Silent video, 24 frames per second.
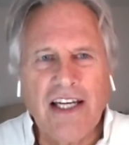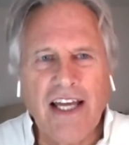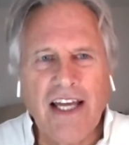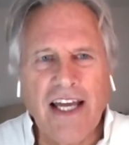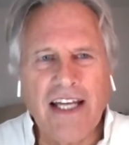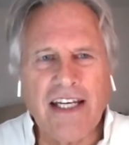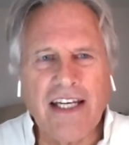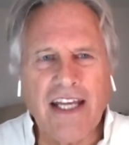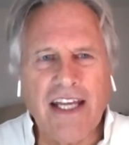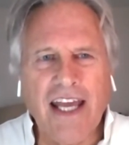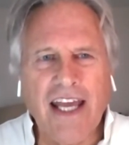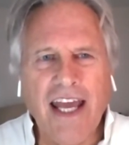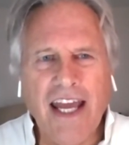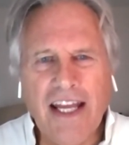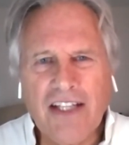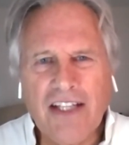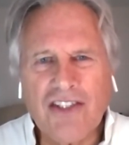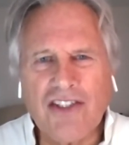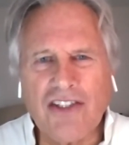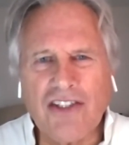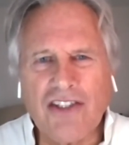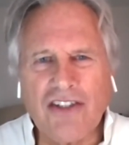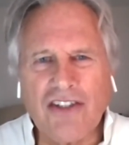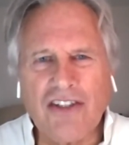And
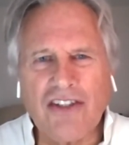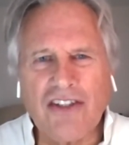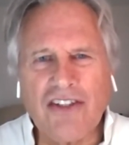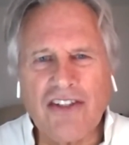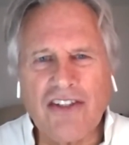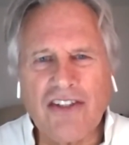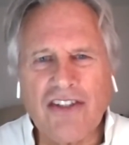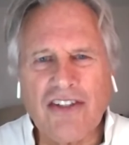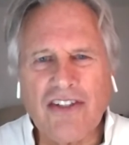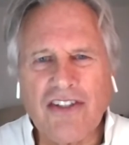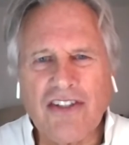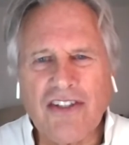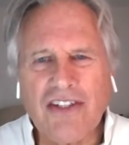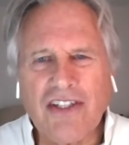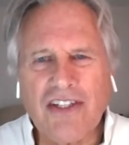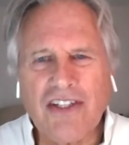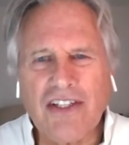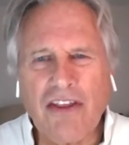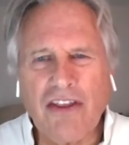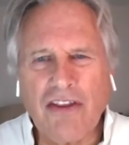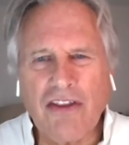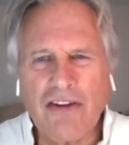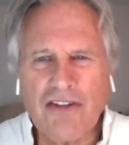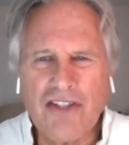cancer,
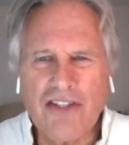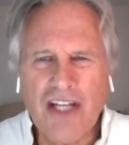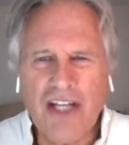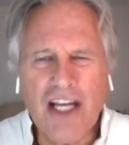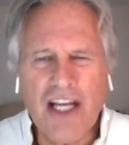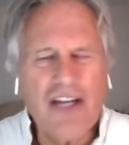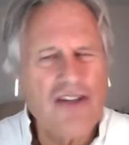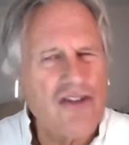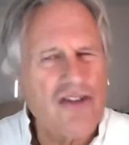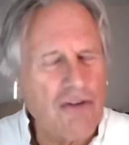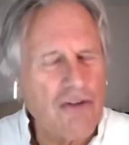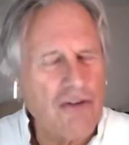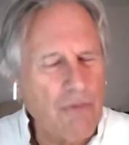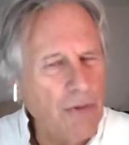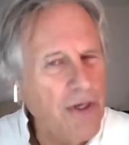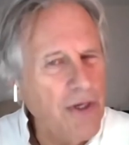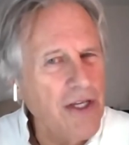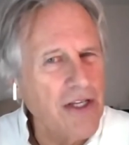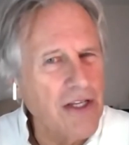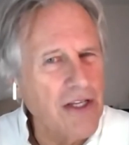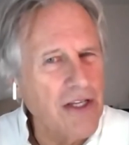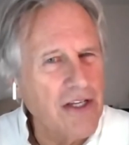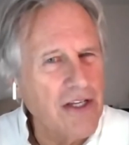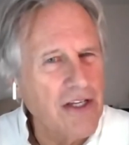stage
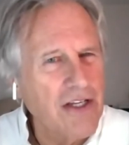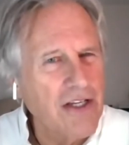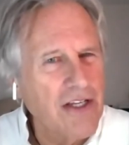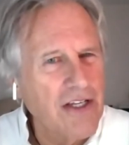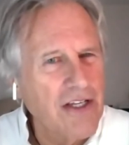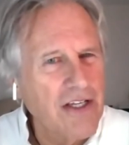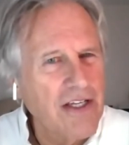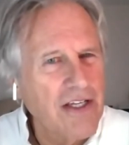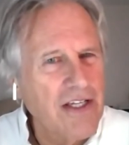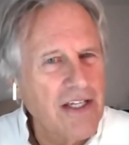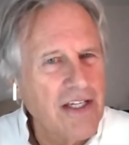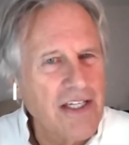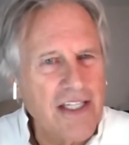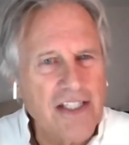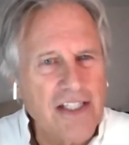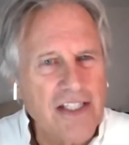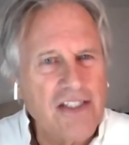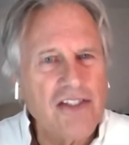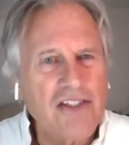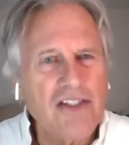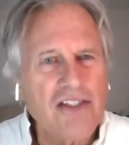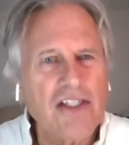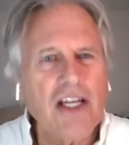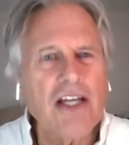3,
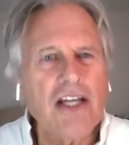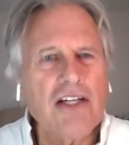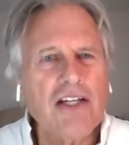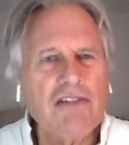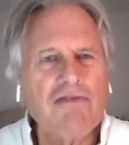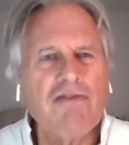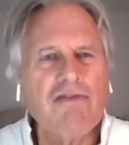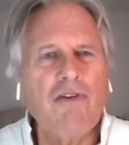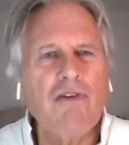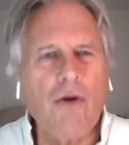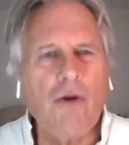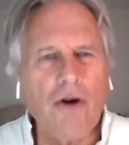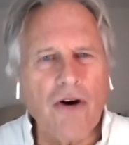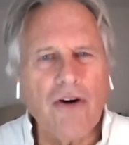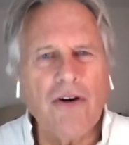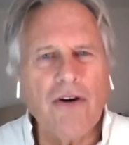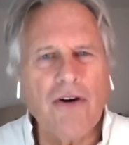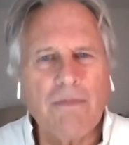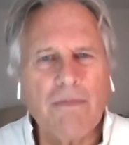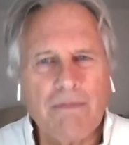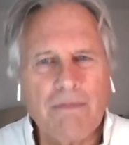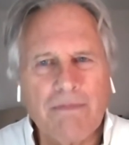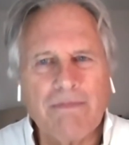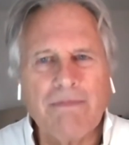isn't stage 4,
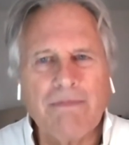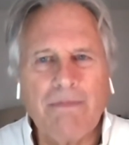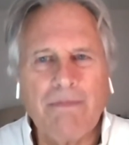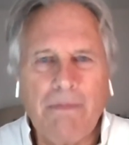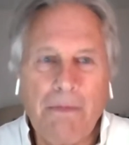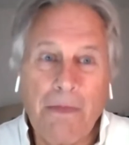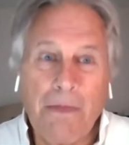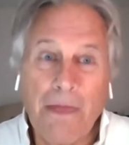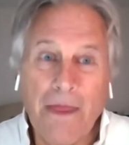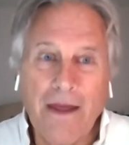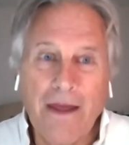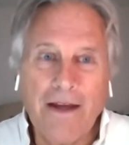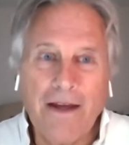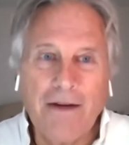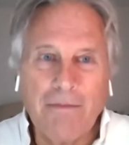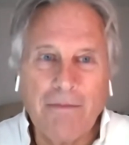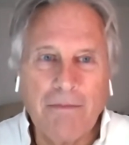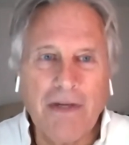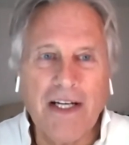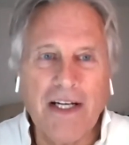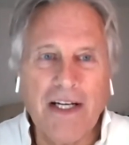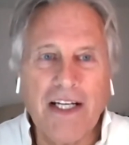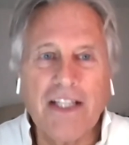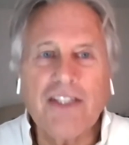
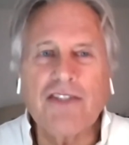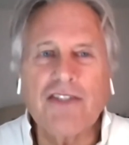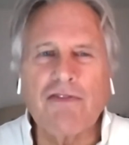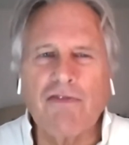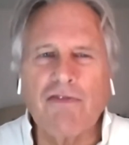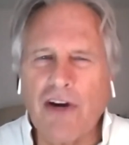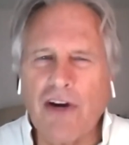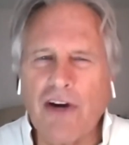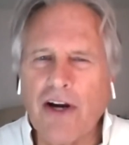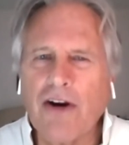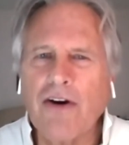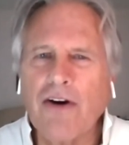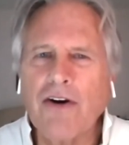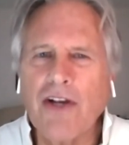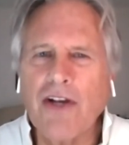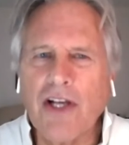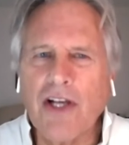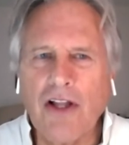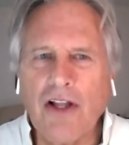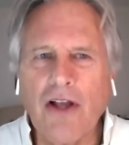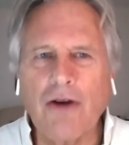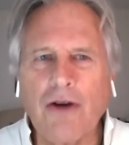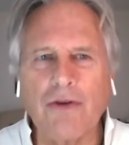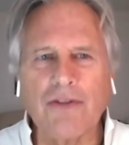but it's very
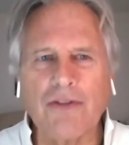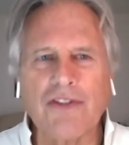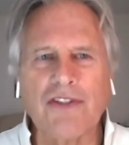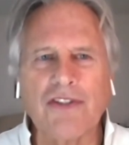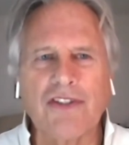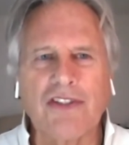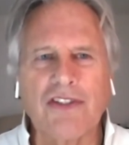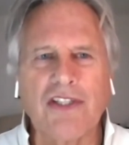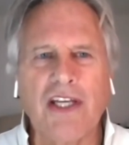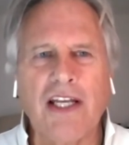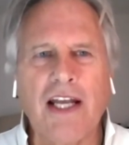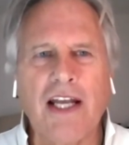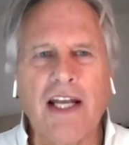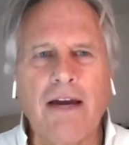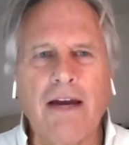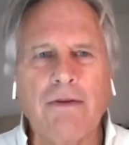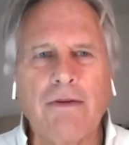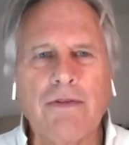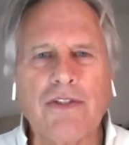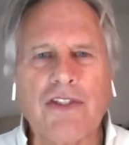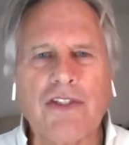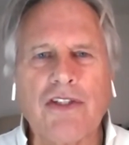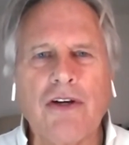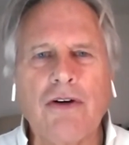close. And I
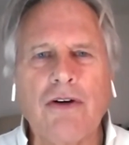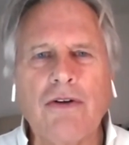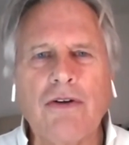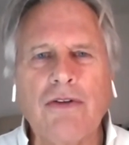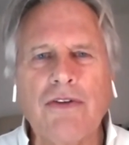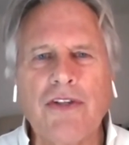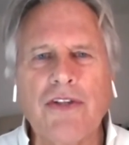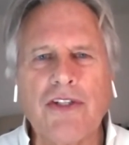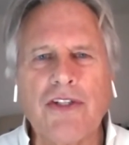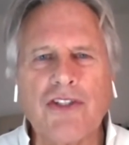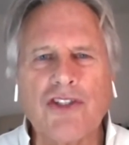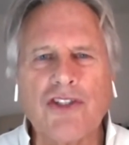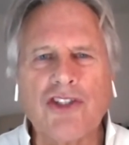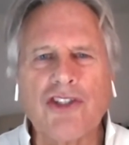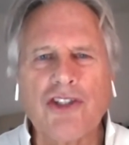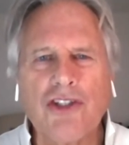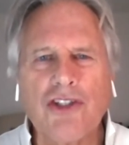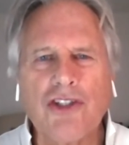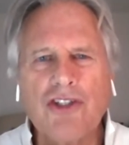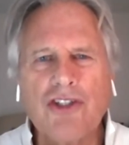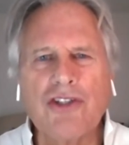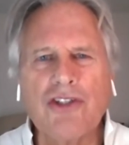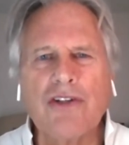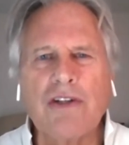was told that
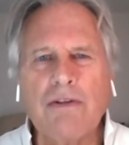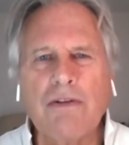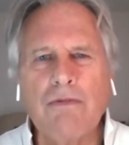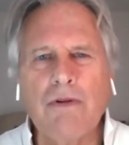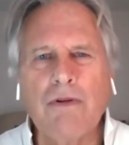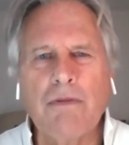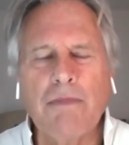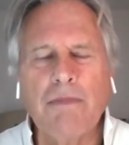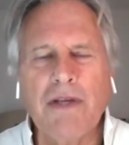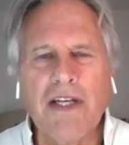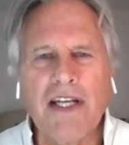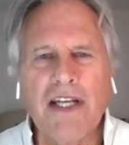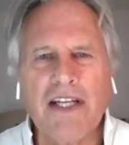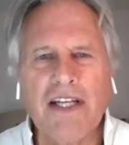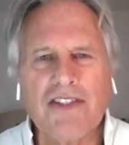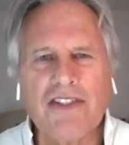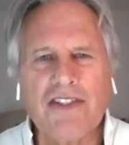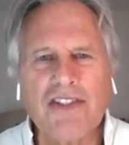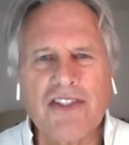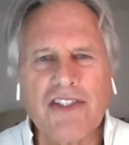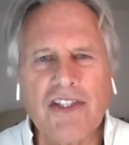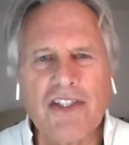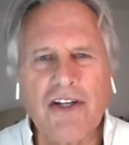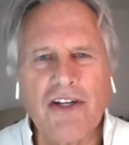surgery would be
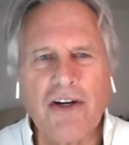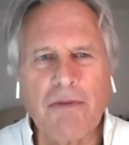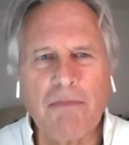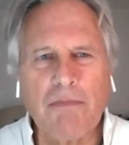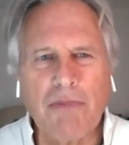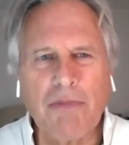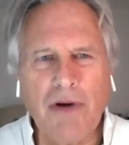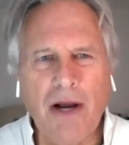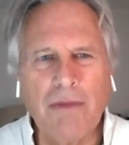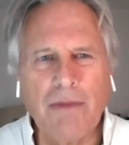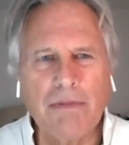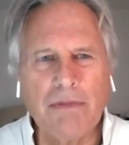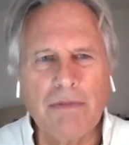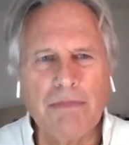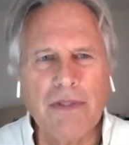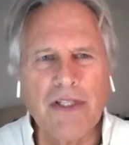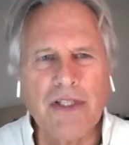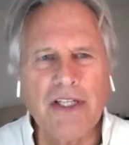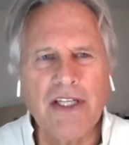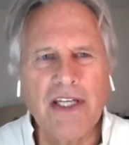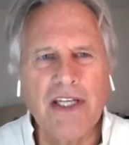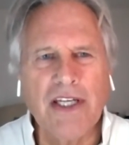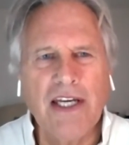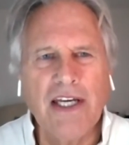necessary
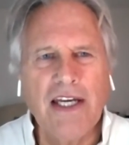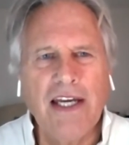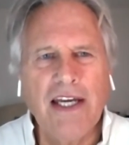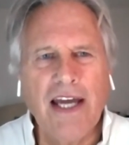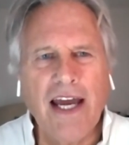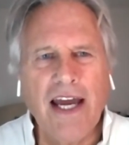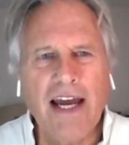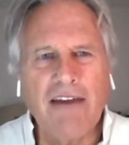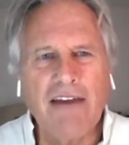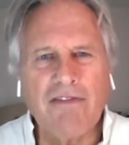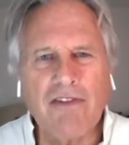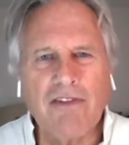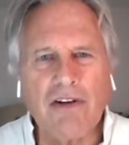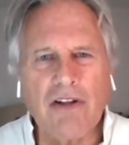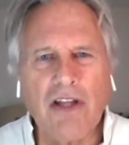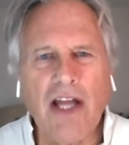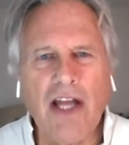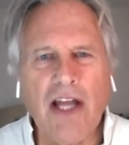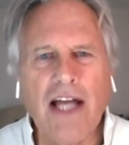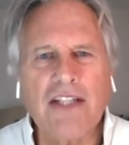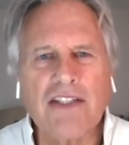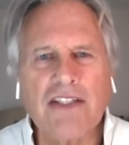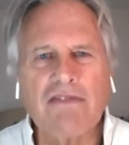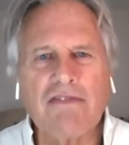probably after
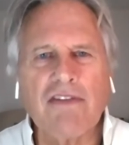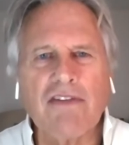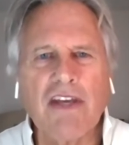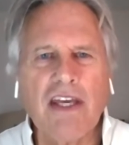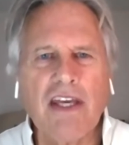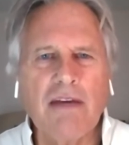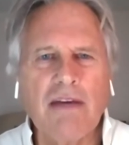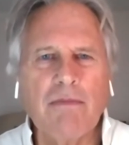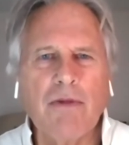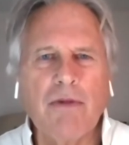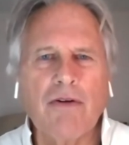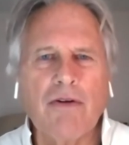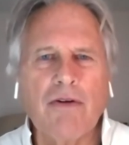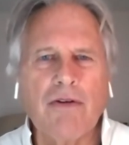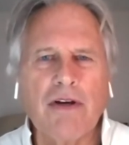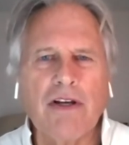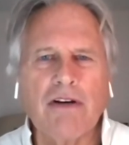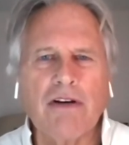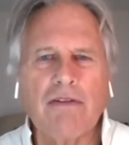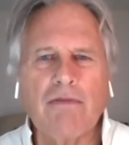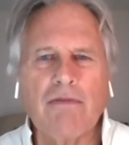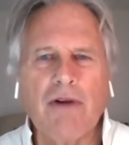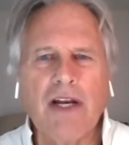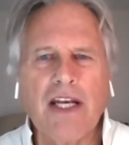lots of chemo
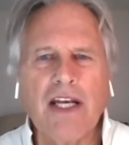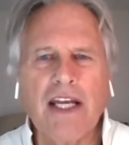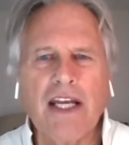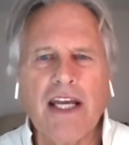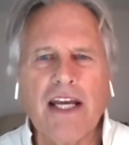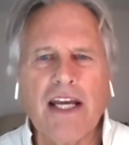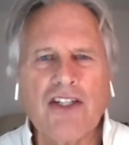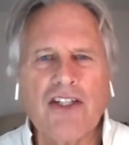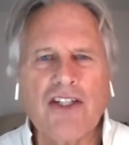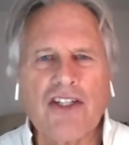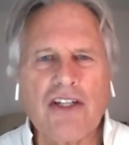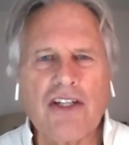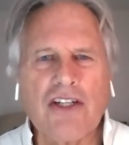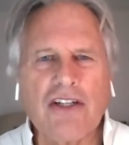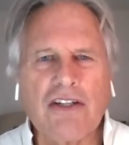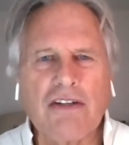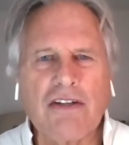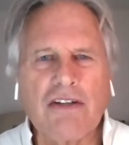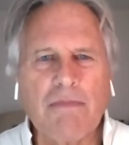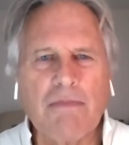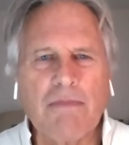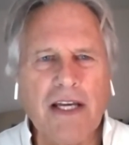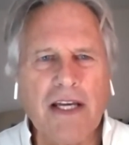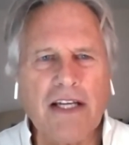and radiation
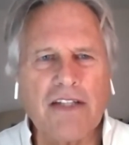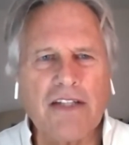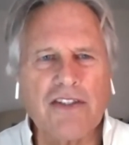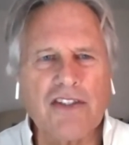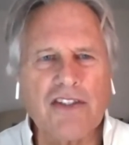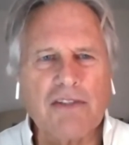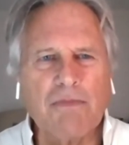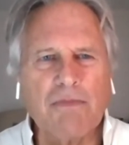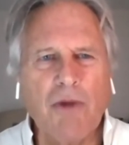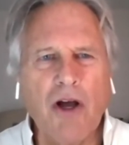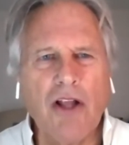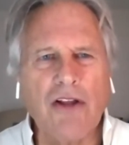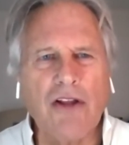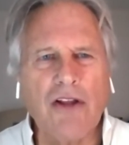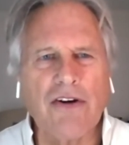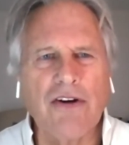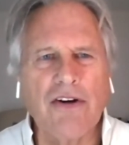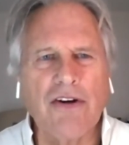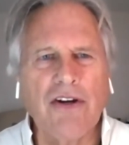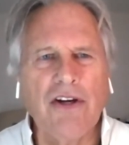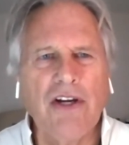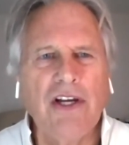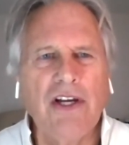to make it smaller.